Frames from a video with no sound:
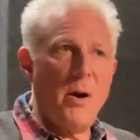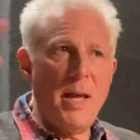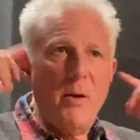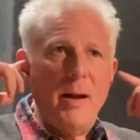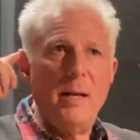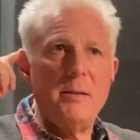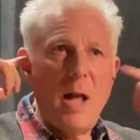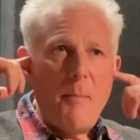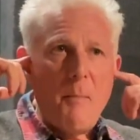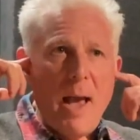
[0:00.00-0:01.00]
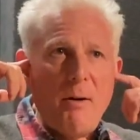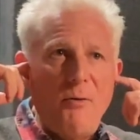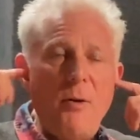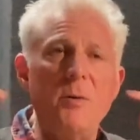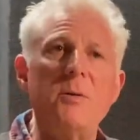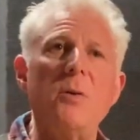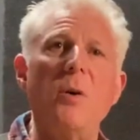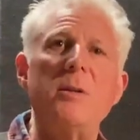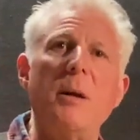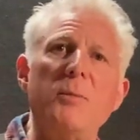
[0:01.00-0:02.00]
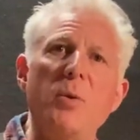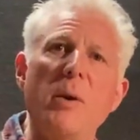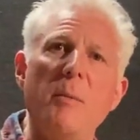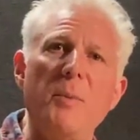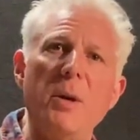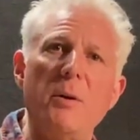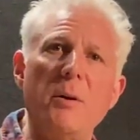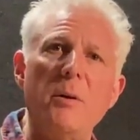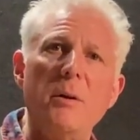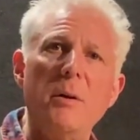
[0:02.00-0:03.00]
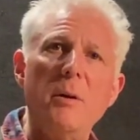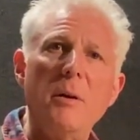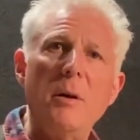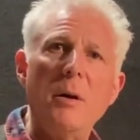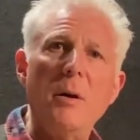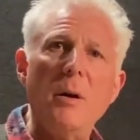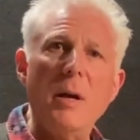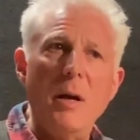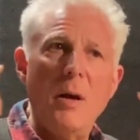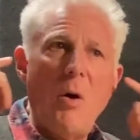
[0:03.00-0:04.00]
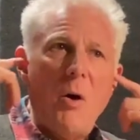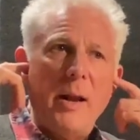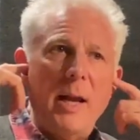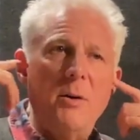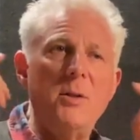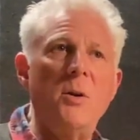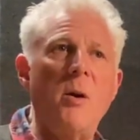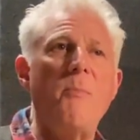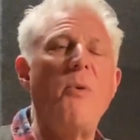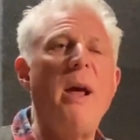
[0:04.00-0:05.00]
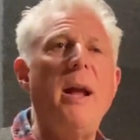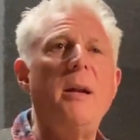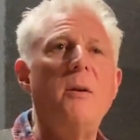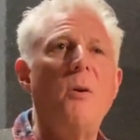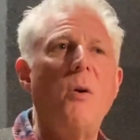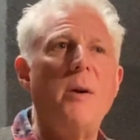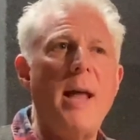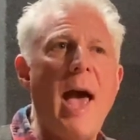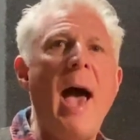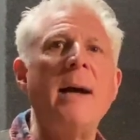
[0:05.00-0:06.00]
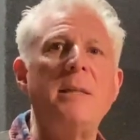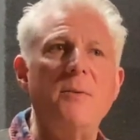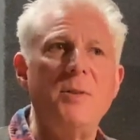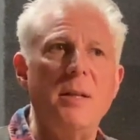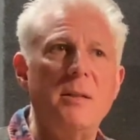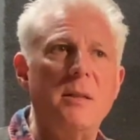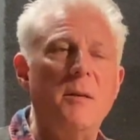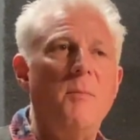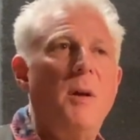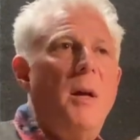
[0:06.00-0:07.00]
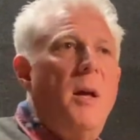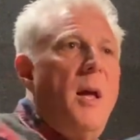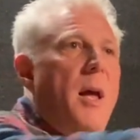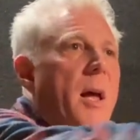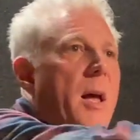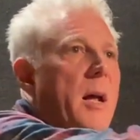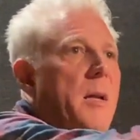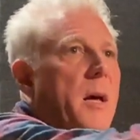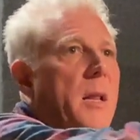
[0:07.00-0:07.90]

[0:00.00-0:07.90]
hearing is not microphones hooked up to a computer. Our ears in our brain are an active system, and a